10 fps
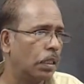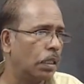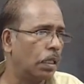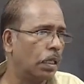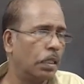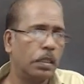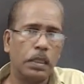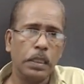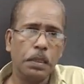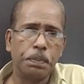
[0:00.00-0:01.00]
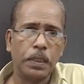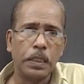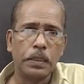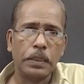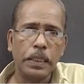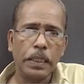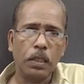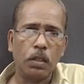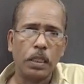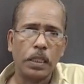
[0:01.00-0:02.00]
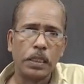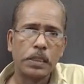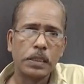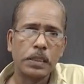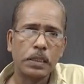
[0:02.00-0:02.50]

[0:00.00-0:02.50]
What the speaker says: and e power 3 log x